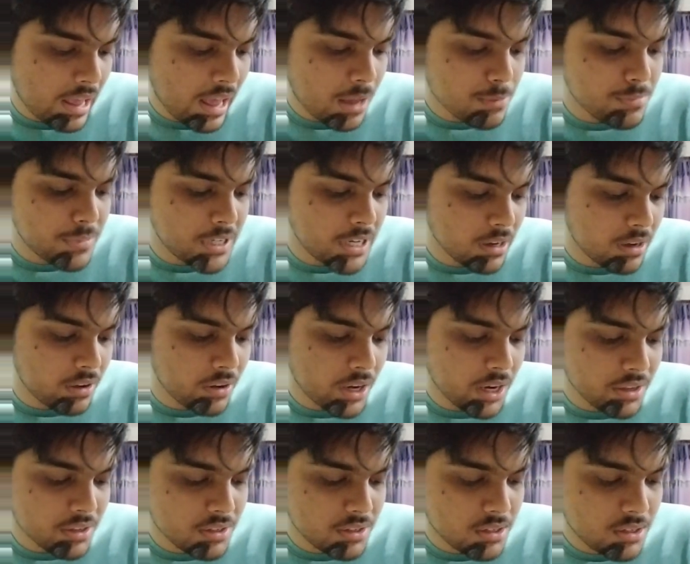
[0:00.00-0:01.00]
have
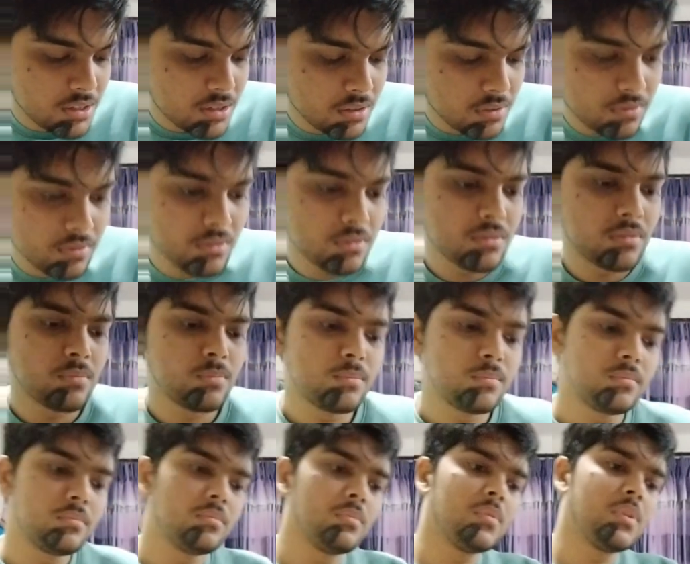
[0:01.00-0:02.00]
decreased.
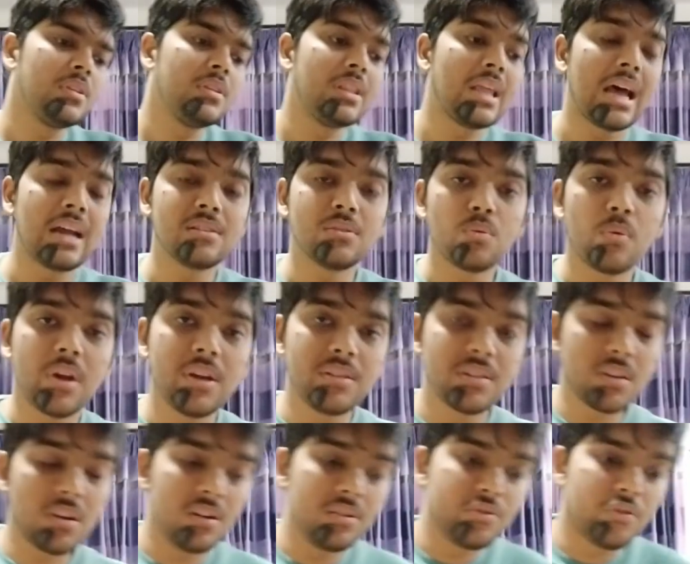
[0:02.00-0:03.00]
That's why
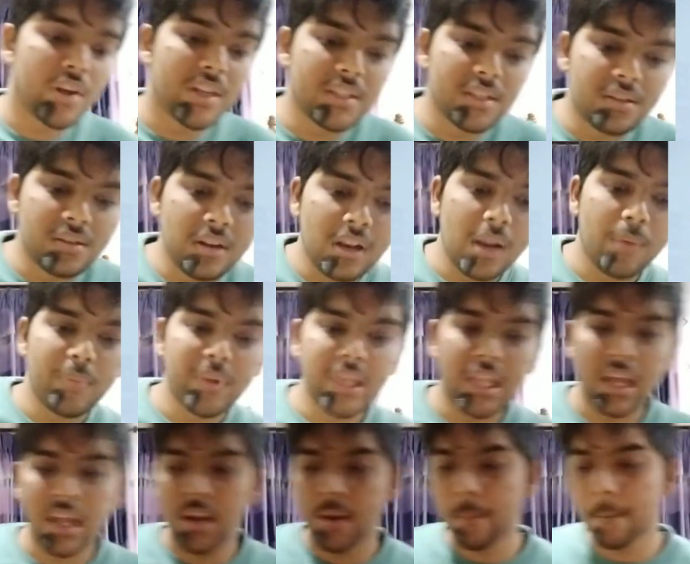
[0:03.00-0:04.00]
it's called transitional
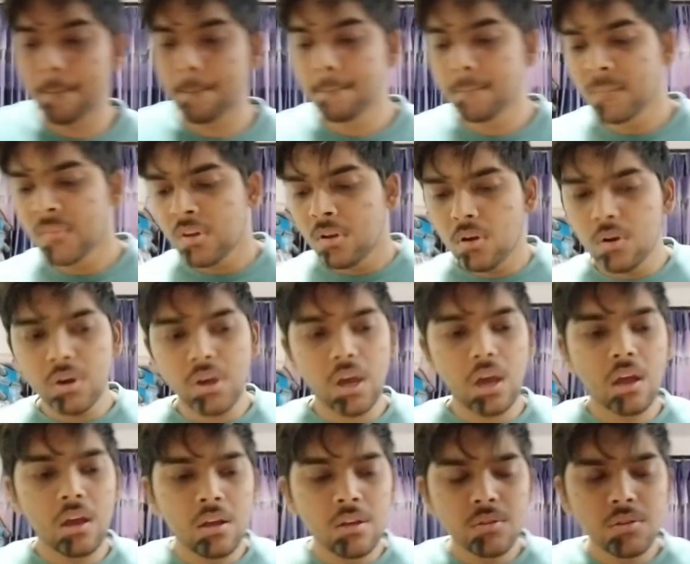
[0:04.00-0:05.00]
epithelium.
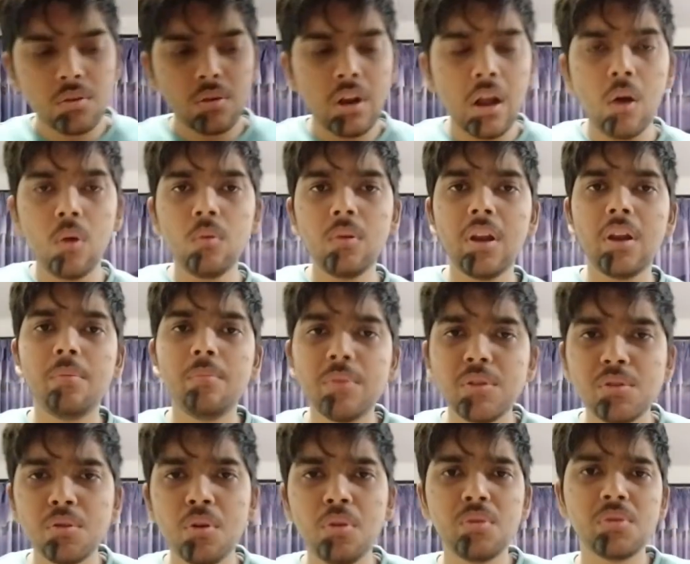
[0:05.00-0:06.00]
Okay, so now let me
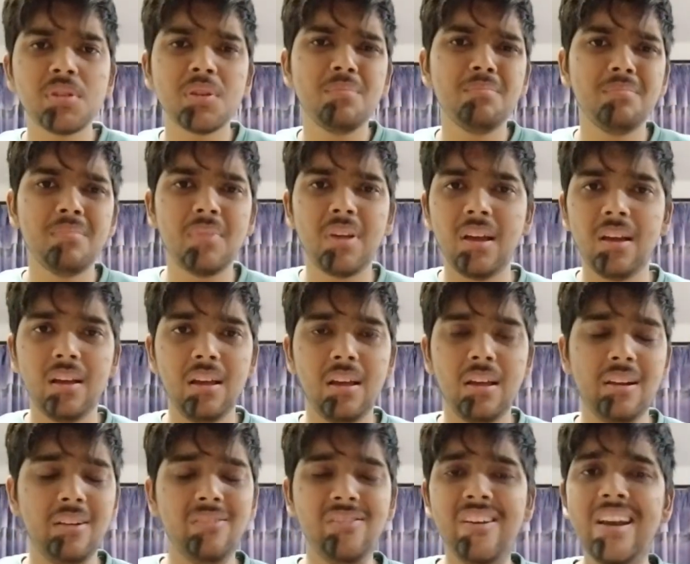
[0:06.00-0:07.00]
show you some
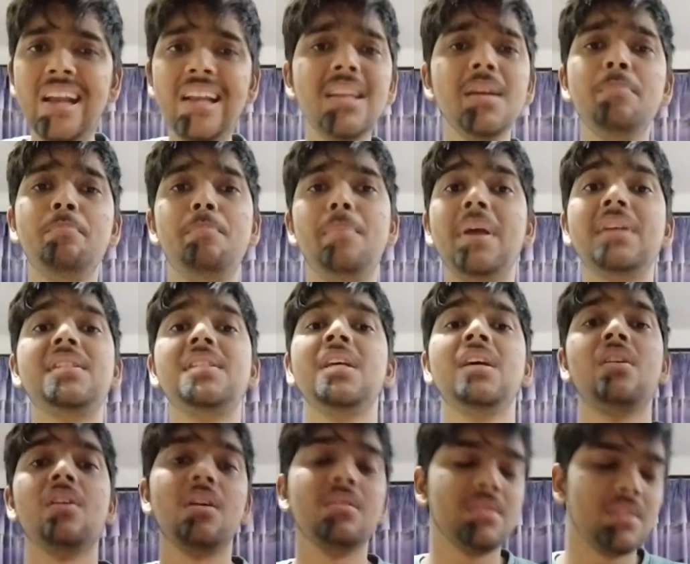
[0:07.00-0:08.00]
really
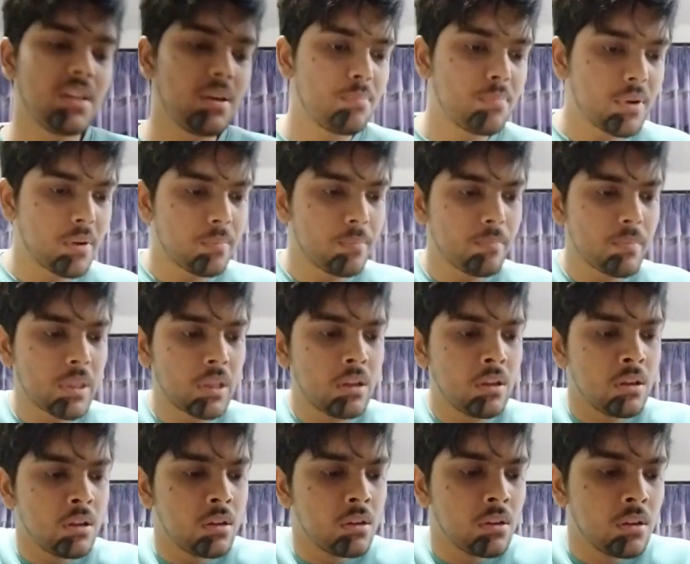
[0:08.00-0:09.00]
basic concept.
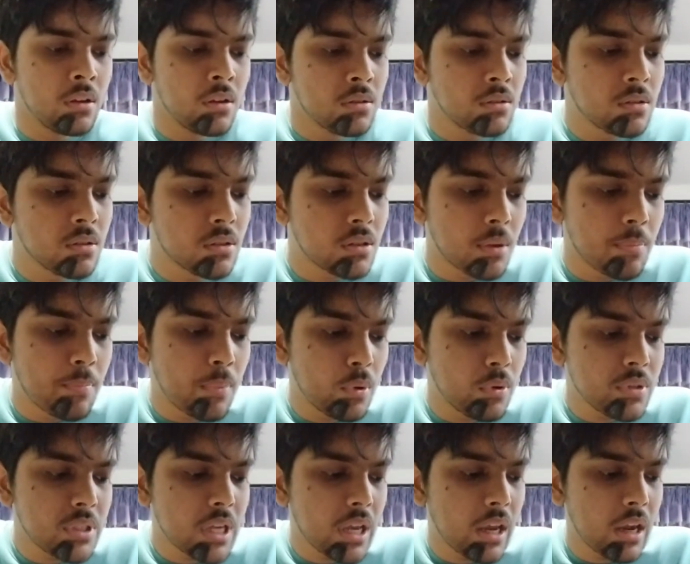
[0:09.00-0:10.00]
So
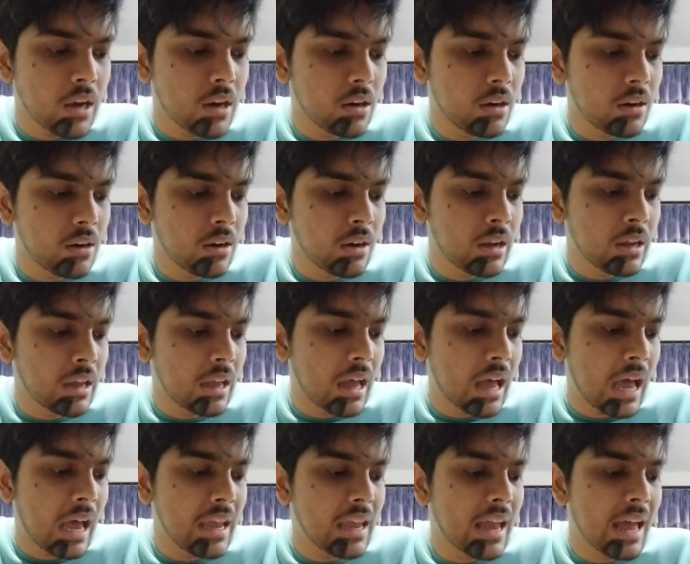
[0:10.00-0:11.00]
suppose here
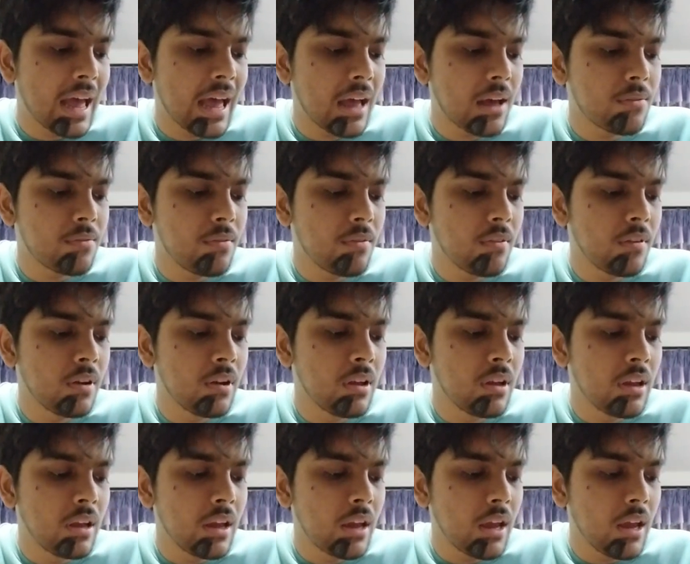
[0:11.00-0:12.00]
I have
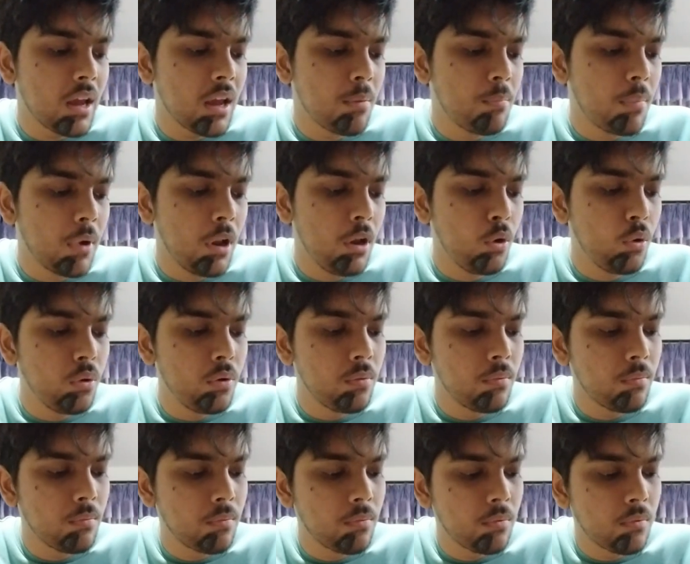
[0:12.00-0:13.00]
a balloon.